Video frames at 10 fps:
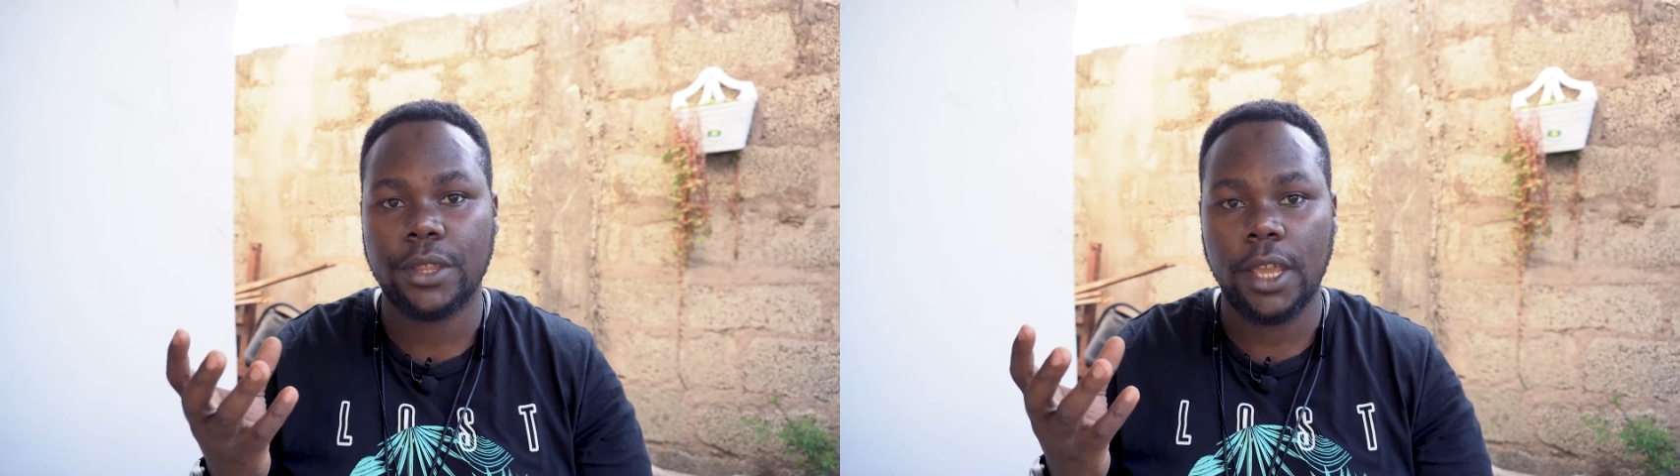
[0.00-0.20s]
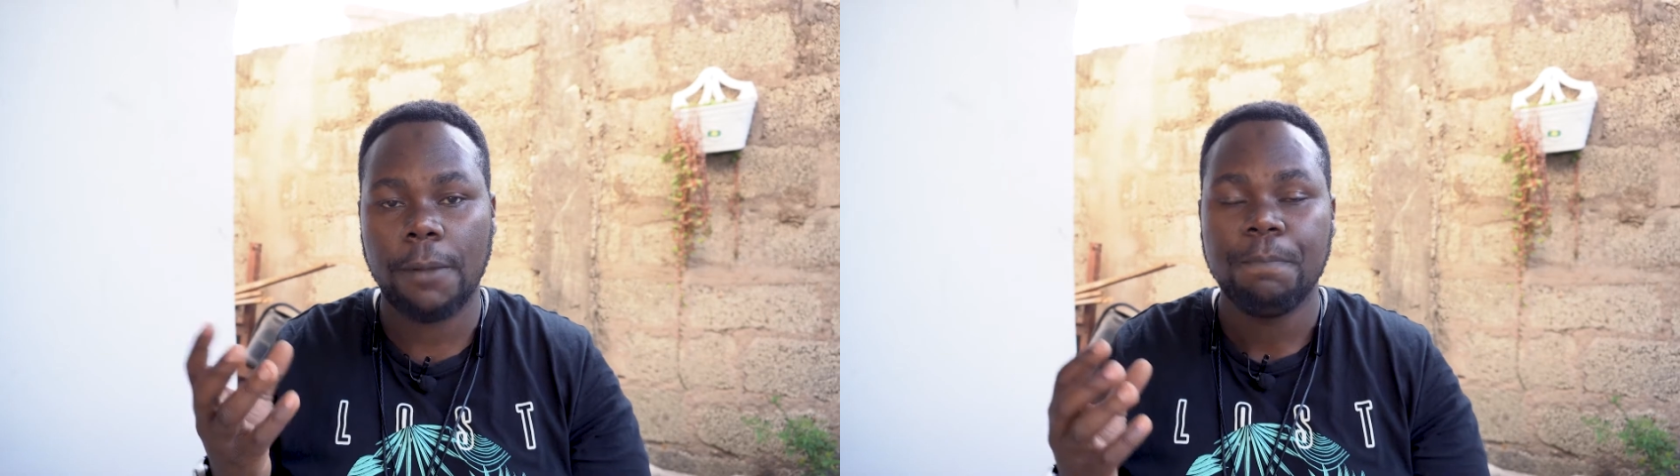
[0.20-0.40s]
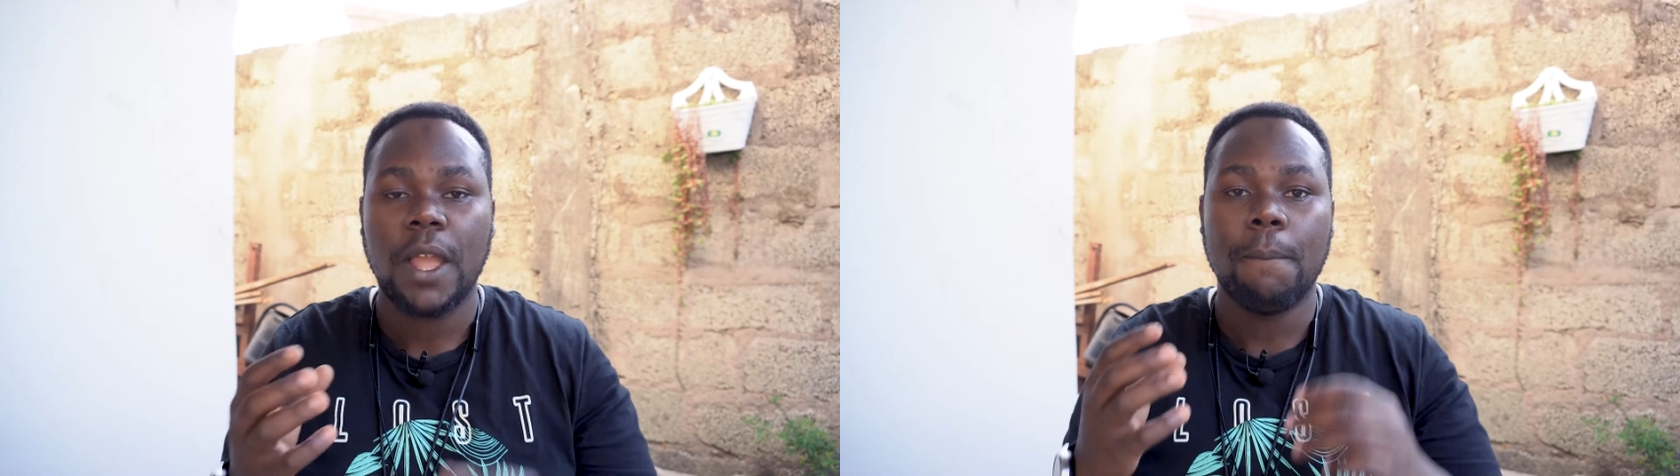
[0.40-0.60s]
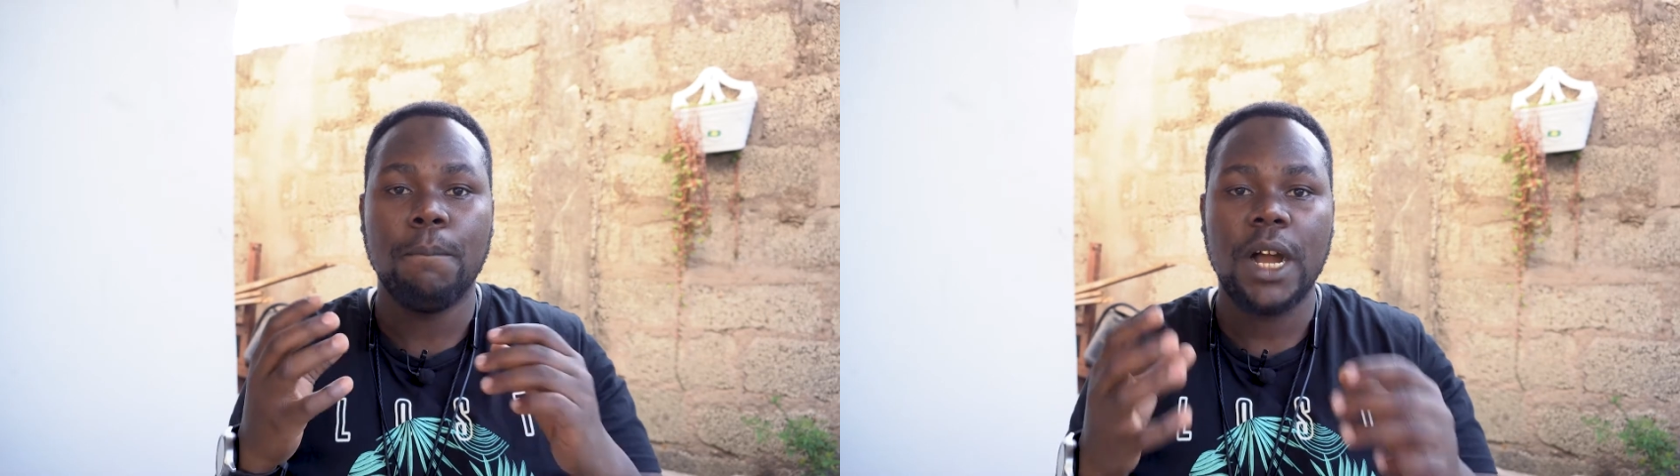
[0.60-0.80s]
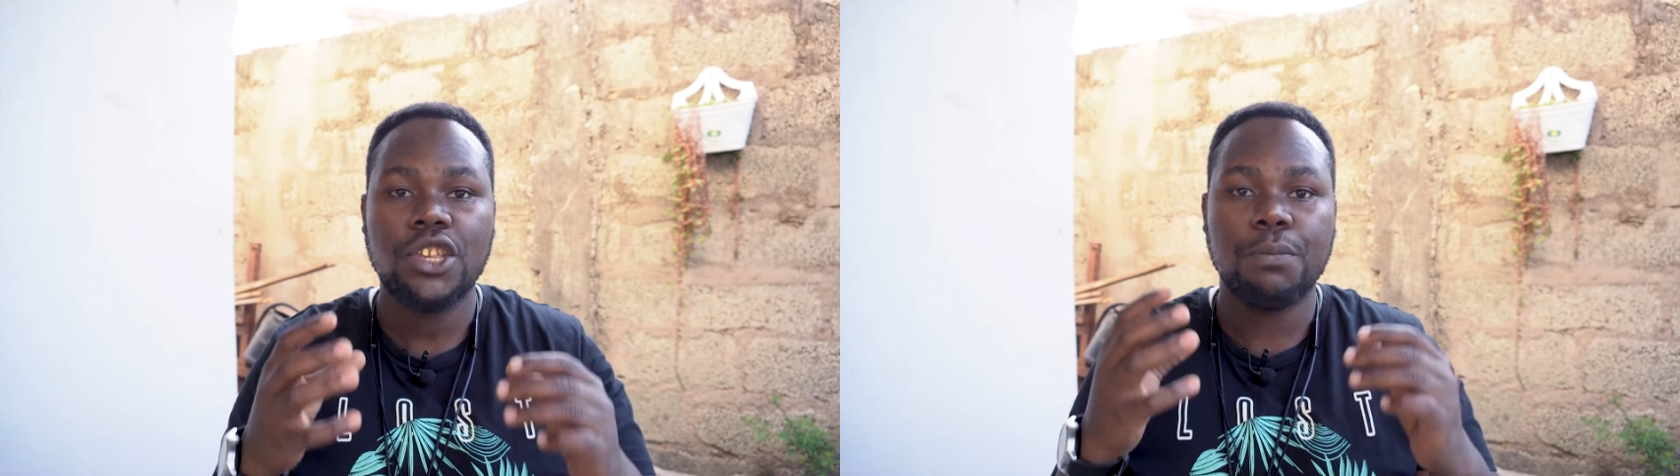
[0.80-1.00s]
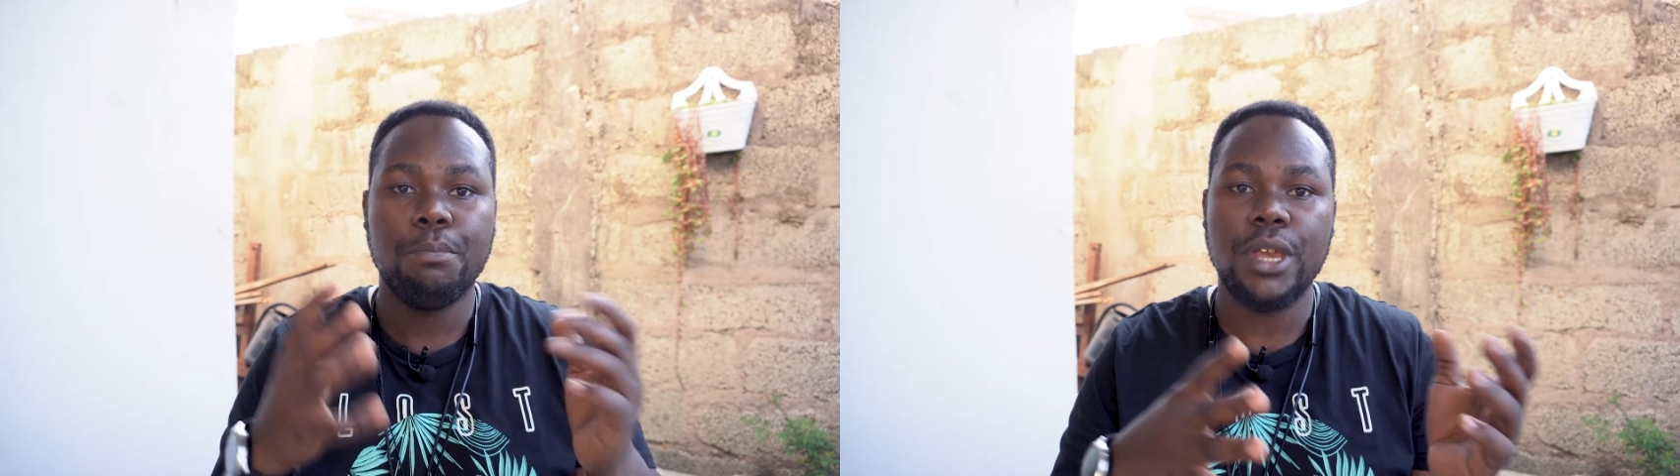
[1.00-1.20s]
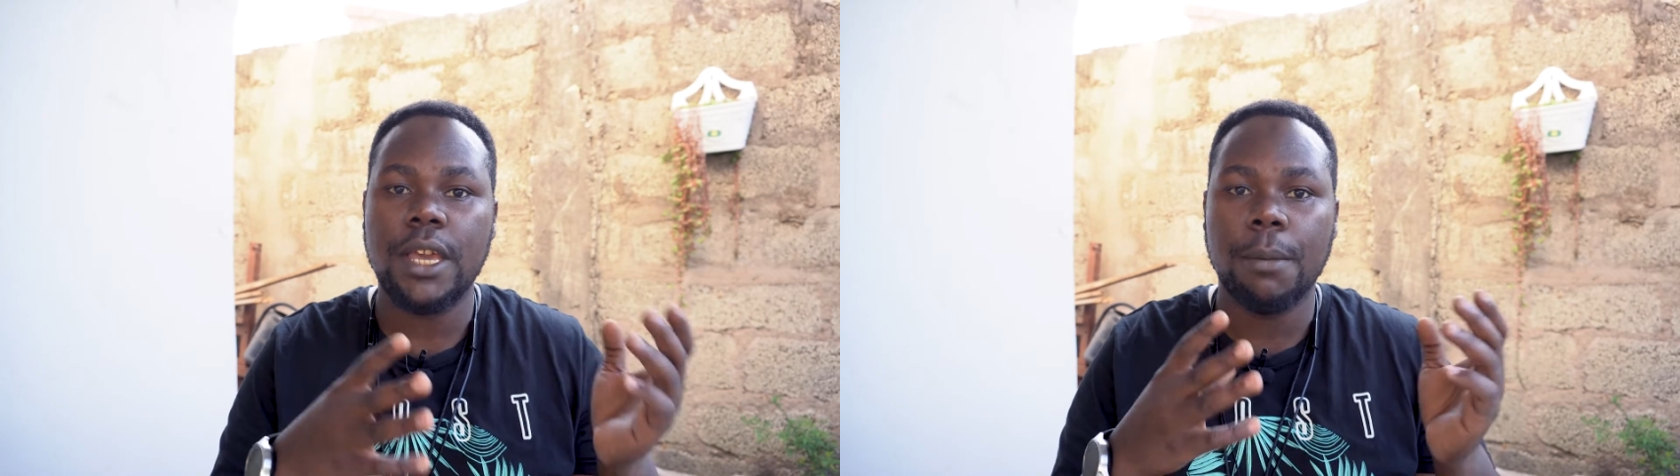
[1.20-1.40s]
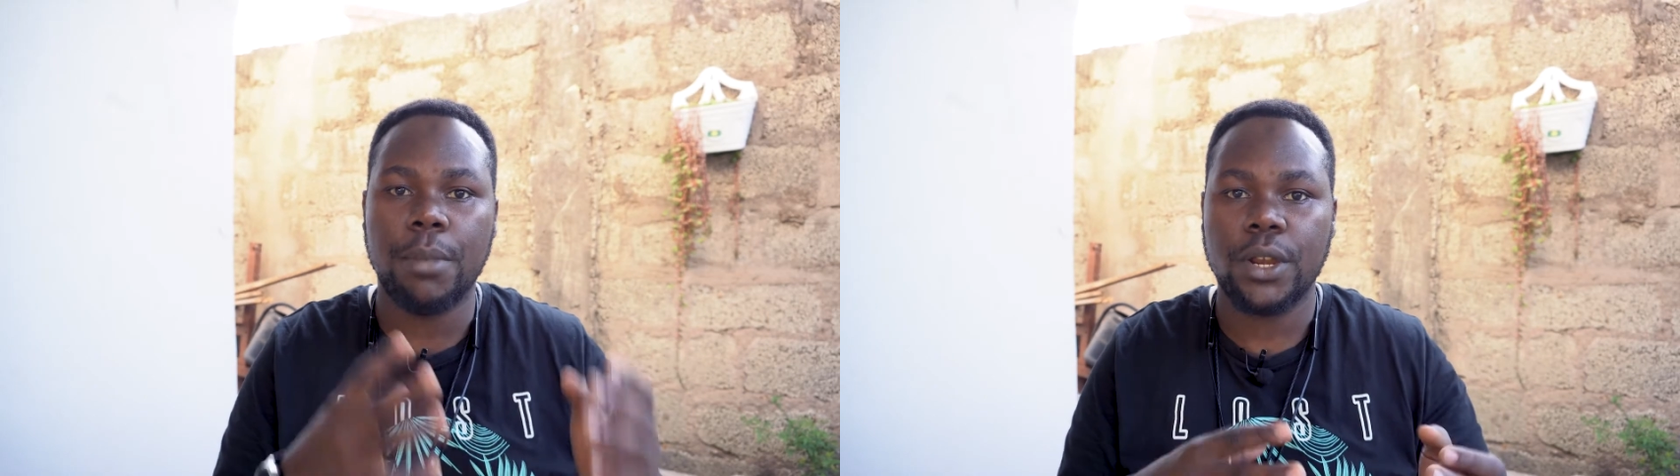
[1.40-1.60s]
thing. Much
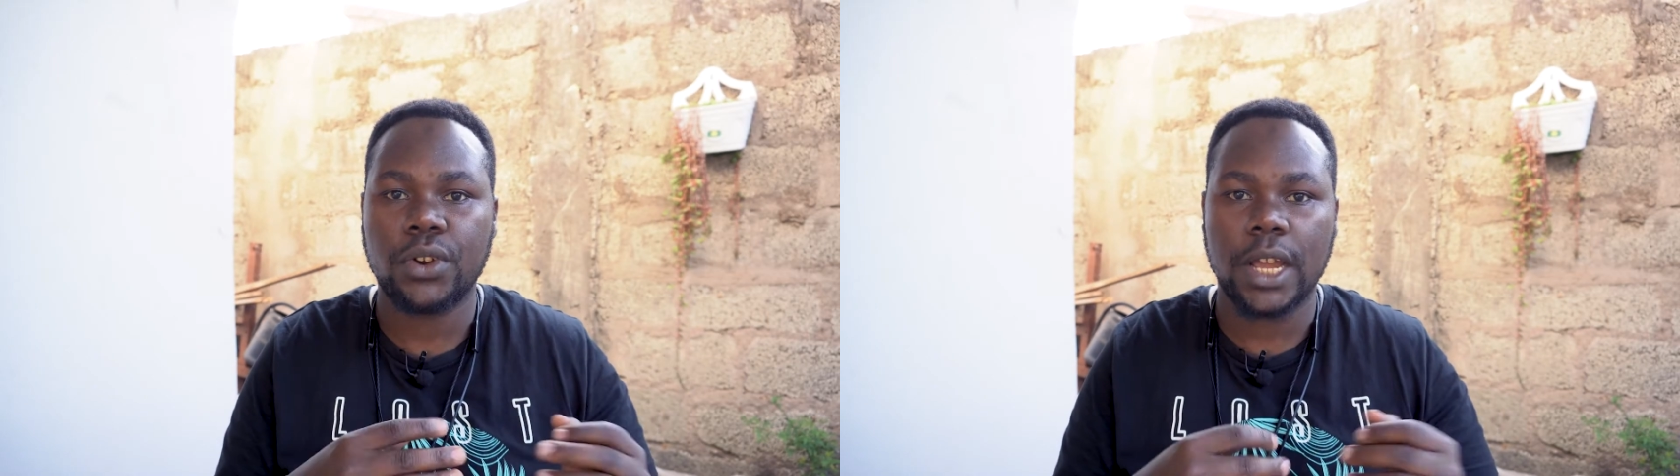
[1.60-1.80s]
bigger battery